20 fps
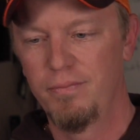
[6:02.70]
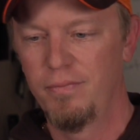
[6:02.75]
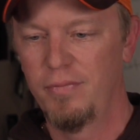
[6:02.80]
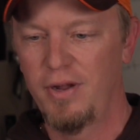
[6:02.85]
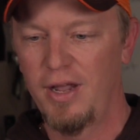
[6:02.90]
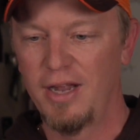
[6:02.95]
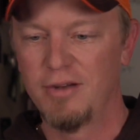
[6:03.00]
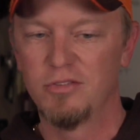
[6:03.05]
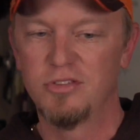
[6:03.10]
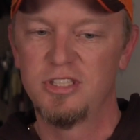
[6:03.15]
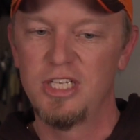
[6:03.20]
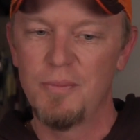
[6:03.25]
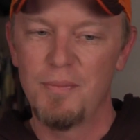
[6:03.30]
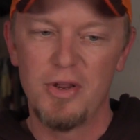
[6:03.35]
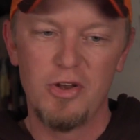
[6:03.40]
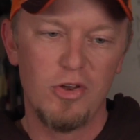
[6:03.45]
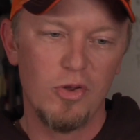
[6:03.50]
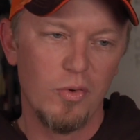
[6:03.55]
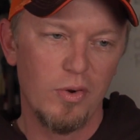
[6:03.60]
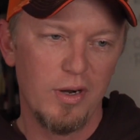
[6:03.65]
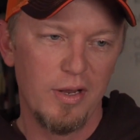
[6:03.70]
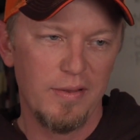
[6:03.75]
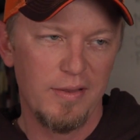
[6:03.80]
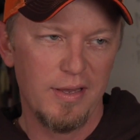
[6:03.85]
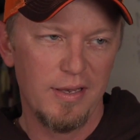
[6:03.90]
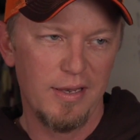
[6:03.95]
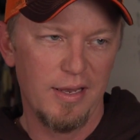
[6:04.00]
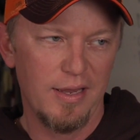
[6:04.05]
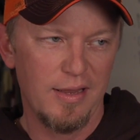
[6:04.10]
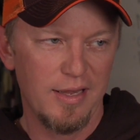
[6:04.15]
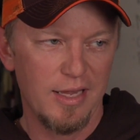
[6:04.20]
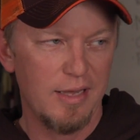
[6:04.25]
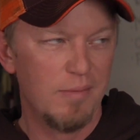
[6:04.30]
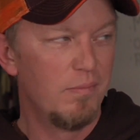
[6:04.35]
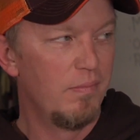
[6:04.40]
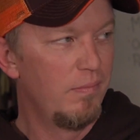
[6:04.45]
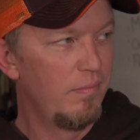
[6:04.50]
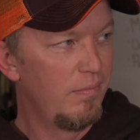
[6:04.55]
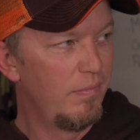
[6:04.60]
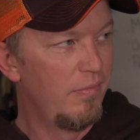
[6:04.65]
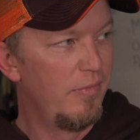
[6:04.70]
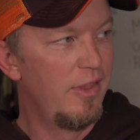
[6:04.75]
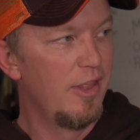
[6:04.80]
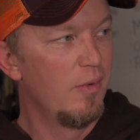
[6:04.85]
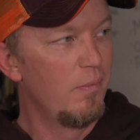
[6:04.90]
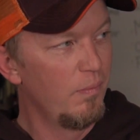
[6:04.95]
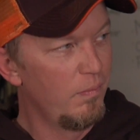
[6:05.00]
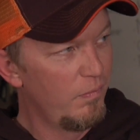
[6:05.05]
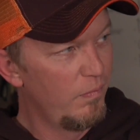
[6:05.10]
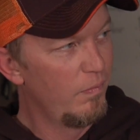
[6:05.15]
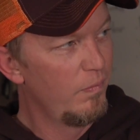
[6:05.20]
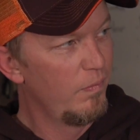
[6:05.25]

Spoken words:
kind of see me doing, and then them